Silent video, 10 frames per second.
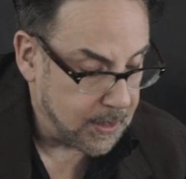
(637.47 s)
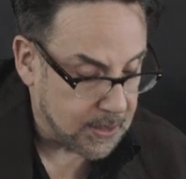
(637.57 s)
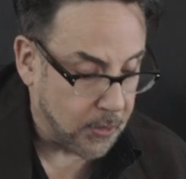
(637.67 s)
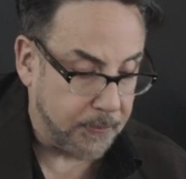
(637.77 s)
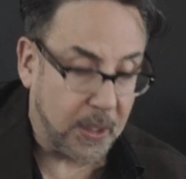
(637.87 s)

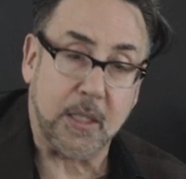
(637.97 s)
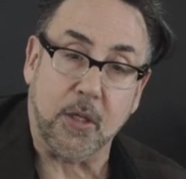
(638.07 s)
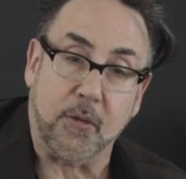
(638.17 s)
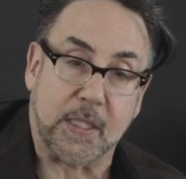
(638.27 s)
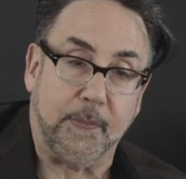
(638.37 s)
So I played the
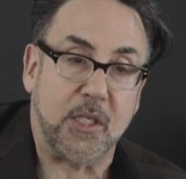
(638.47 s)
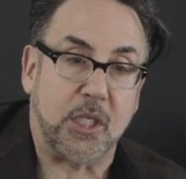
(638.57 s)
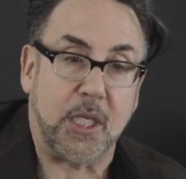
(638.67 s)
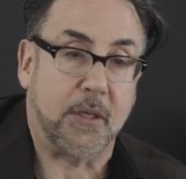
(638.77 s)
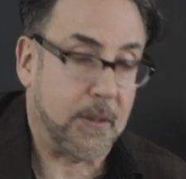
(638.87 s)
notes of my
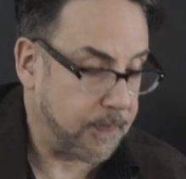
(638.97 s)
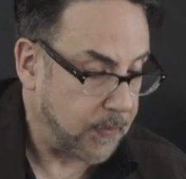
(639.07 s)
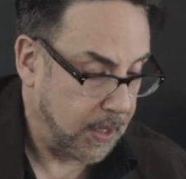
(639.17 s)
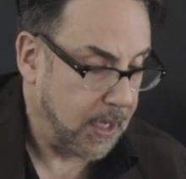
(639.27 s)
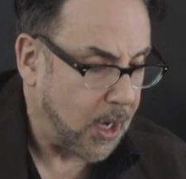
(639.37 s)
G
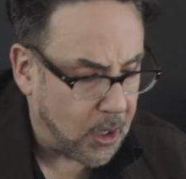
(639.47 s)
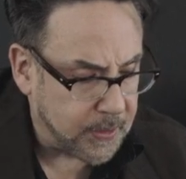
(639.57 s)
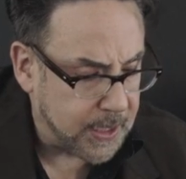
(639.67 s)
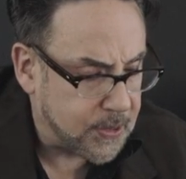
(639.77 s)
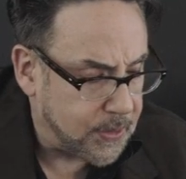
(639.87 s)
chord. All
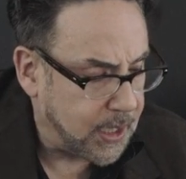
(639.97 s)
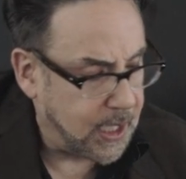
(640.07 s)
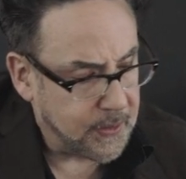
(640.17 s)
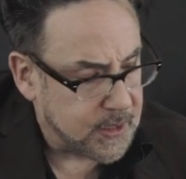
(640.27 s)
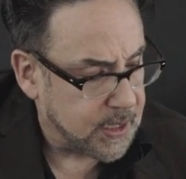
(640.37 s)
these are in the
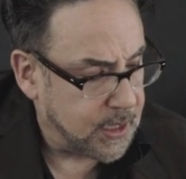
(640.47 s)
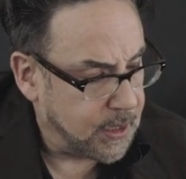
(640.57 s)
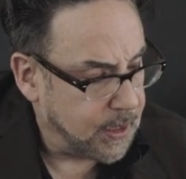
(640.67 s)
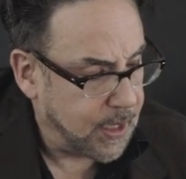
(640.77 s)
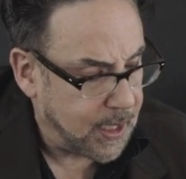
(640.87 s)
key of
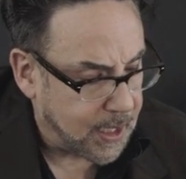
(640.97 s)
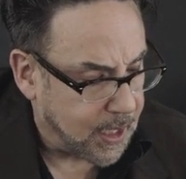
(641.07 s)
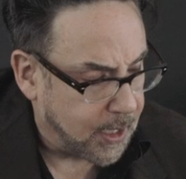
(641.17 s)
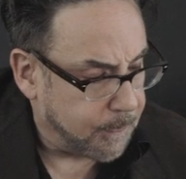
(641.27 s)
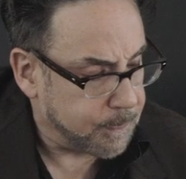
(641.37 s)
C.
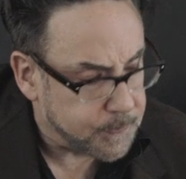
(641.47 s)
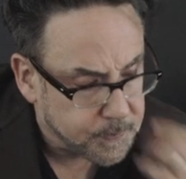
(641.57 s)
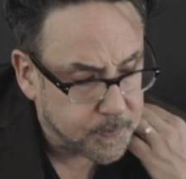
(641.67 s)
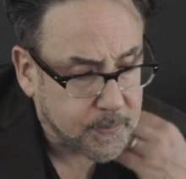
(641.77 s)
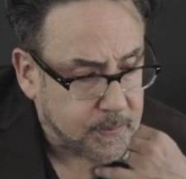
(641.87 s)

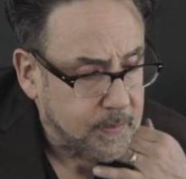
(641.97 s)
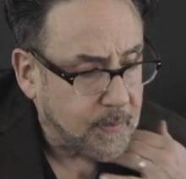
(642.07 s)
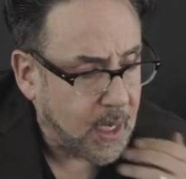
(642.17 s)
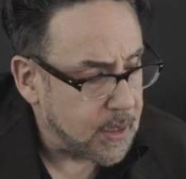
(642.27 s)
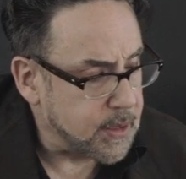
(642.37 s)

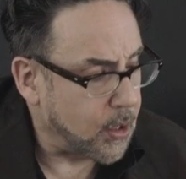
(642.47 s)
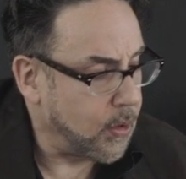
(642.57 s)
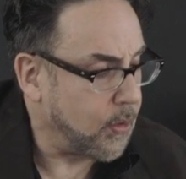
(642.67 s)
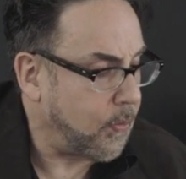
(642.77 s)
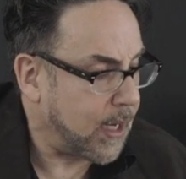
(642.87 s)

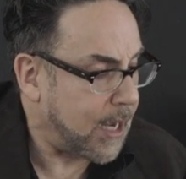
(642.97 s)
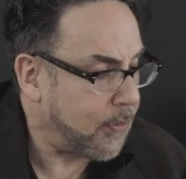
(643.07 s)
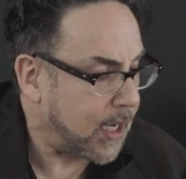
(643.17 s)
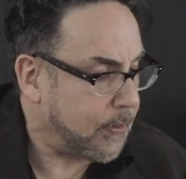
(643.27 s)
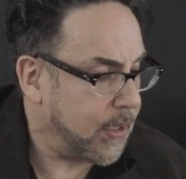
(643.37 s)
So what
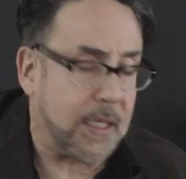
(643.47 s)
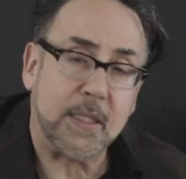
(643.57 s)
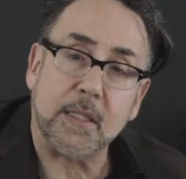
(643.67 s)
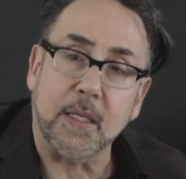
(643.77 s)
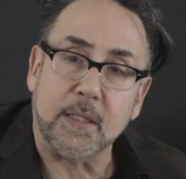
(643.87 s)
I recommend
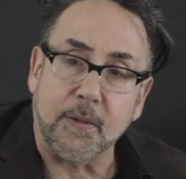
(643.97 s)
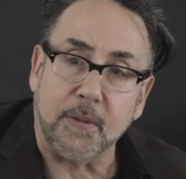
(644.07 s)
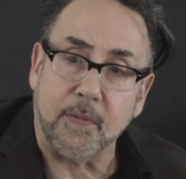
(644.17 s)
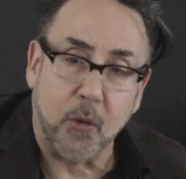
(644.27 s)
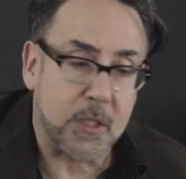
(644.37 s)
is to
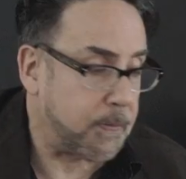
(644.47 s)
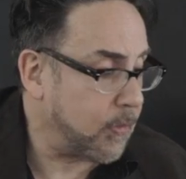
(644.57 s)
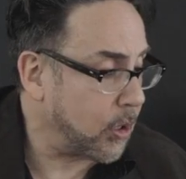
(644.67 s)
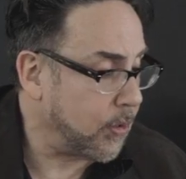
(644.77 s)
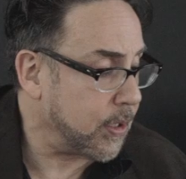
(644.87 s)

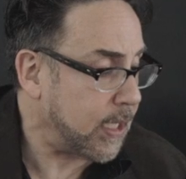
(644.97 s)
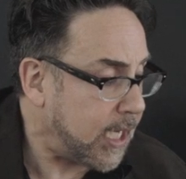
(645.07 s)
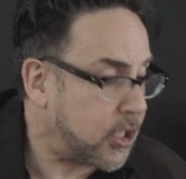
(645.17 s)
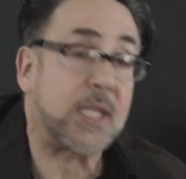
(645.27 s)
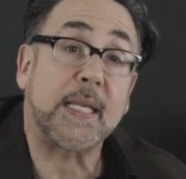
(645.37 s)
first learn
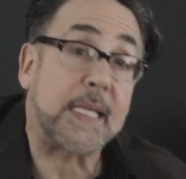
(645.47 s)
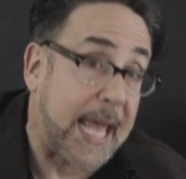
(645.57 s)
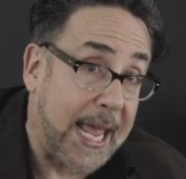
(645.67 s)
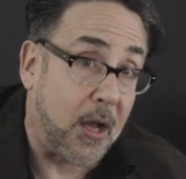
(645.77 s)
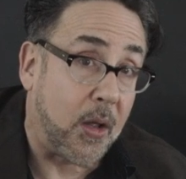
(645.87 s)
each
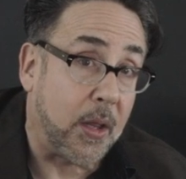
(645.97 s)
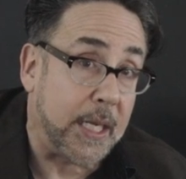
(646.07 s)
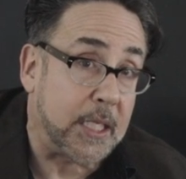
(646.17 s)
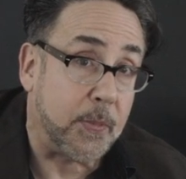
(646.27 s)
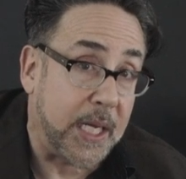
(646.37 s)
scale,
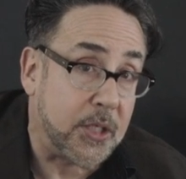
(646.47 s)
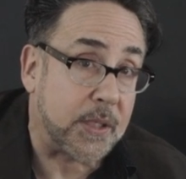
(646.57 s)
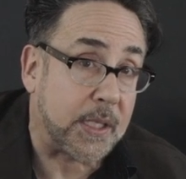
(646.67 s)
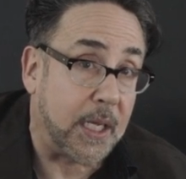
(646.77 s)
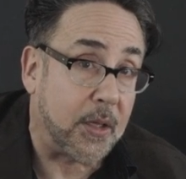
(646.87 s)
each major
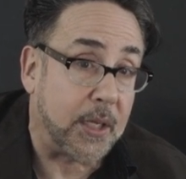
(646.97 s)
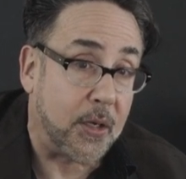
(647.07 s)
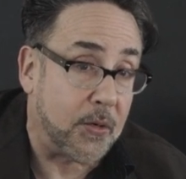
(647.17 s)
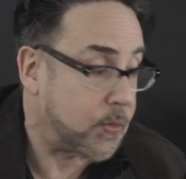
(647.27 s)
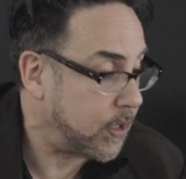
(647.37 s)
scale that
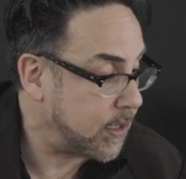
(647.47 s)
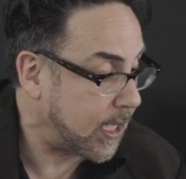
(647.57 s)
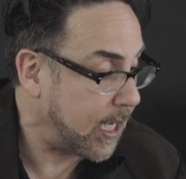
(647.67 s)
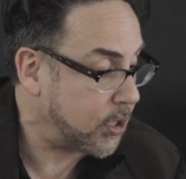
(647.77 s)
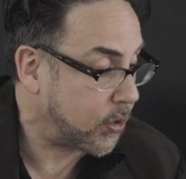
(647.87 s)
goes with these
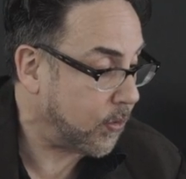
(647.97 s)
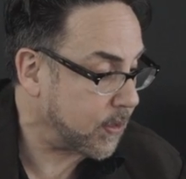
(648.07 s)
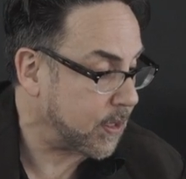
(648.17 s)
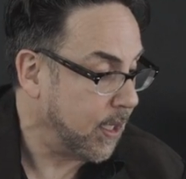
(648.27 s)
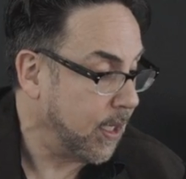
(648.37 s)
cage chords.